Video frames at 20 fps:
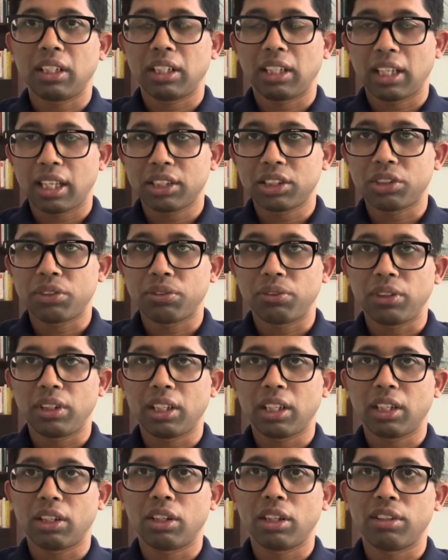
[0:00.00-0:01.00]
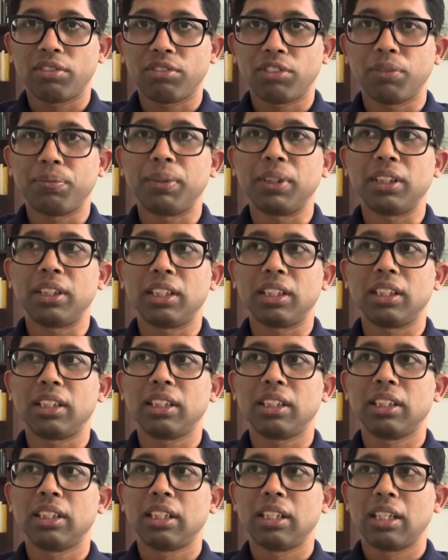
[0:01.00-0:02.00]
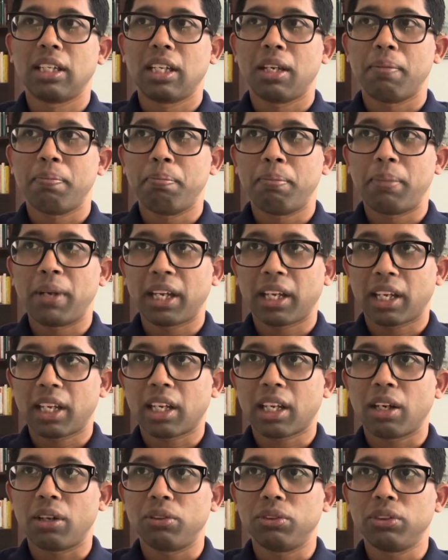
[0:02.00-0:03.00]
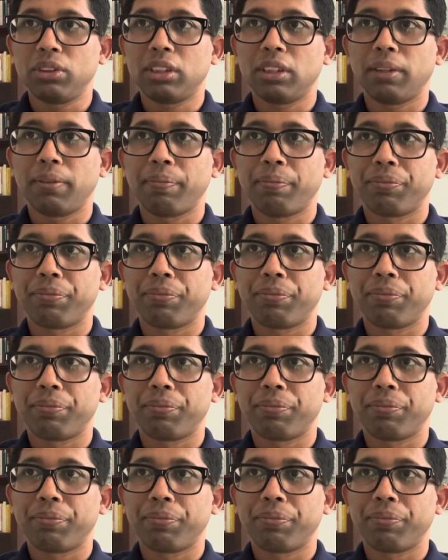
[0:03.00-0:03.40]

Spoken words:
last week and have opened a bank account,